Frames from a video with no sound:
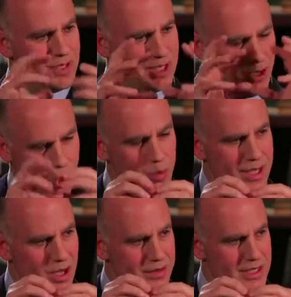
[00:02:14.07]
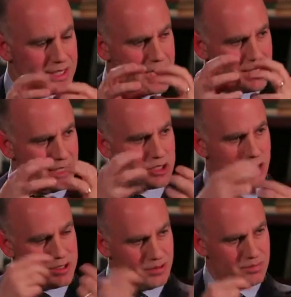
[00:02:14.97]
you hone in on these things and you
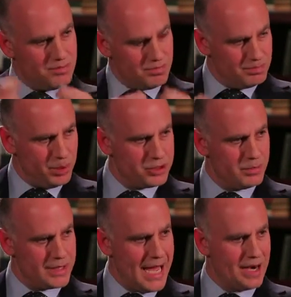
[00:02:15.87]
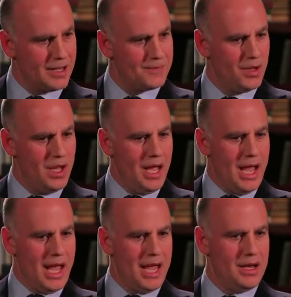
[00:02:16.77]
start to pull some data.
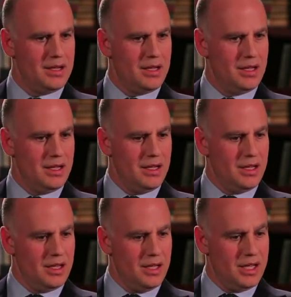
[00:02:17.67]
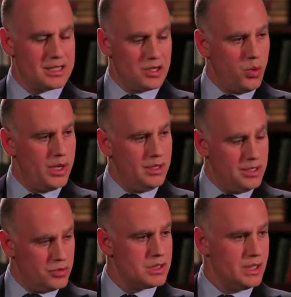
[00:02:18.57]
And it's quite
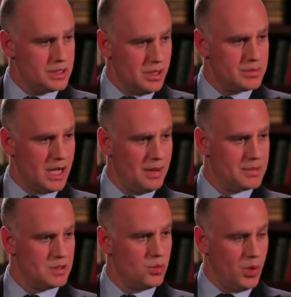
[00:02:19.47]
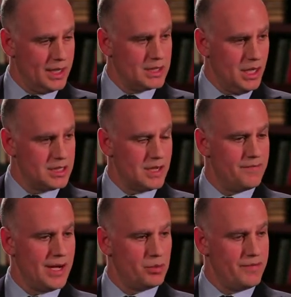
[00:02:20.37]
interesting sometimes what it does. In
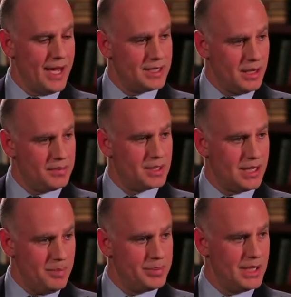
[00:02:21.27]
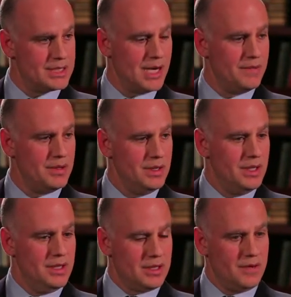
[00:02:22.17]
fact, we've had companies that
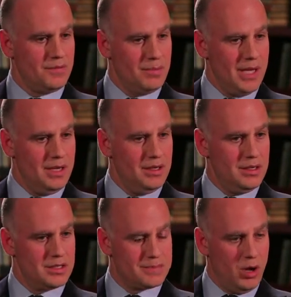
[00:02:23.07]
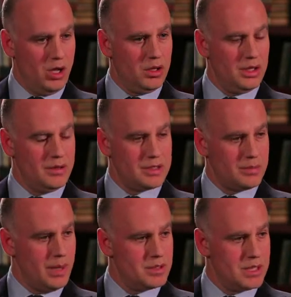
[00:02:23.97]
have made small,
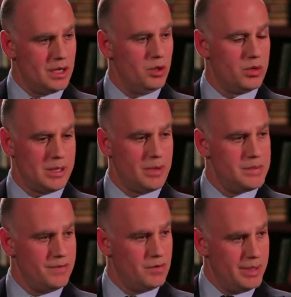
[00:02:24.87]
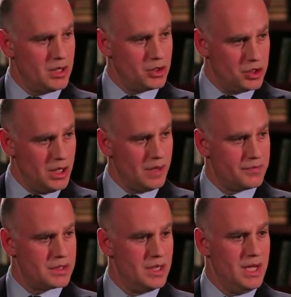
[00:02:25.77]
sometimes subtle, or sometimes even bigger
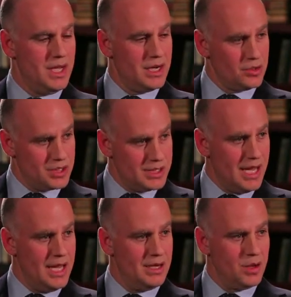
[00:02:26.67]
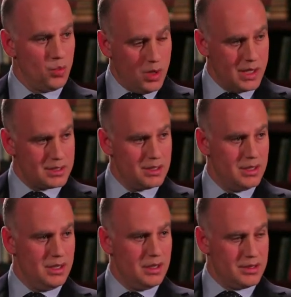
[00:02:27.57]
shifts in understanding what
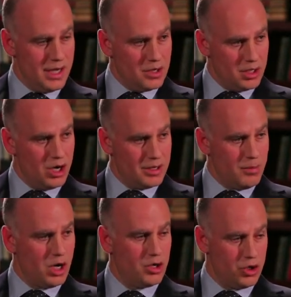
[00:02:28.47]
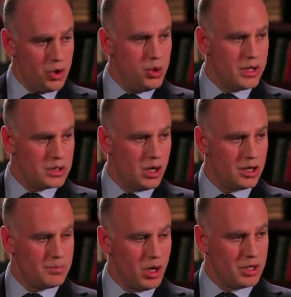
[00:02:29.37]
their target market or who their
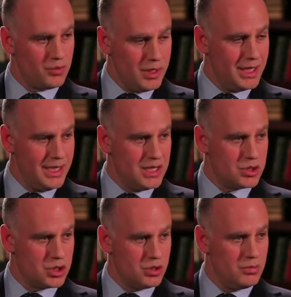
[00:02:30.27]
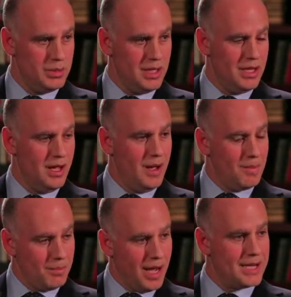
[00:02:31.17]
target market really is or should be
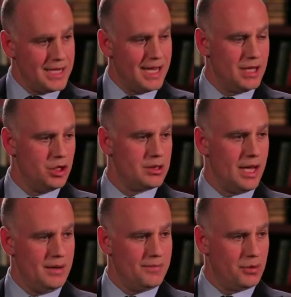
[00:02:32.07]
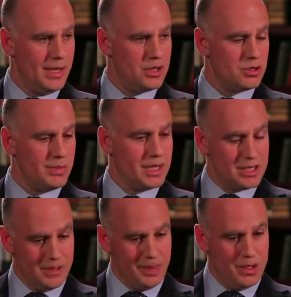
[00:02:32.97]
by taking a look at that information,
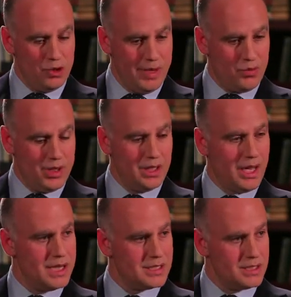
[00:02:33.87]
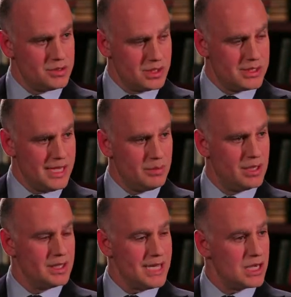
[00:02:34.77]
because you may realize that there's a
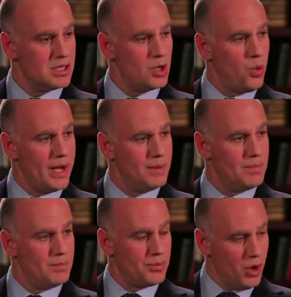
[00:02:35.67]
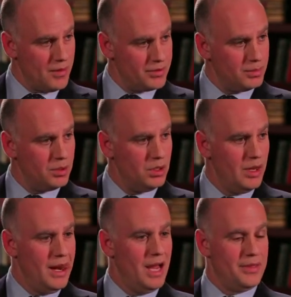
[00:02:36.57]
segment that's actually quite profitable,
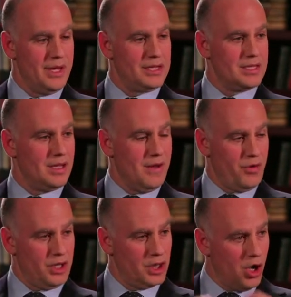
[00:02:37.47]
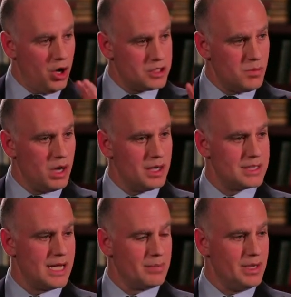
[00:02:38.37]
that's a very large
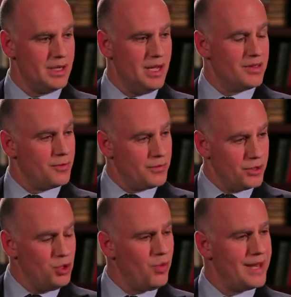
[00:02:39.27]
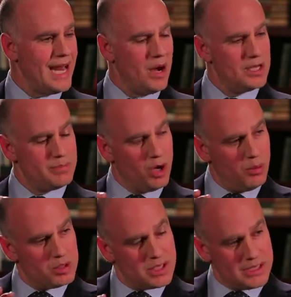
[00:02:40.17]
market segment that for you right now has been
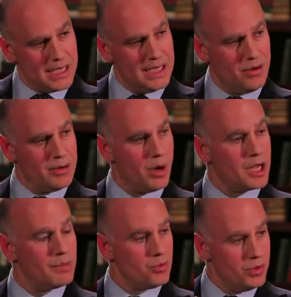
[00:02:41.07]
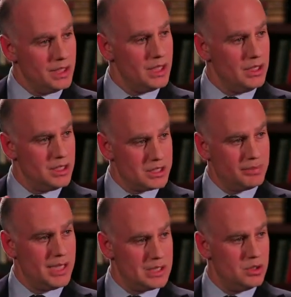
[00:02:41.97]
almost a secondary market, but really is a
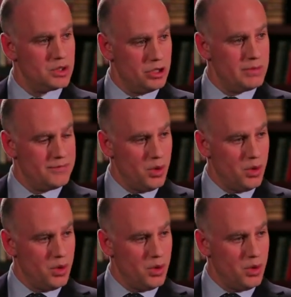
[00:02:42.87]
place you should be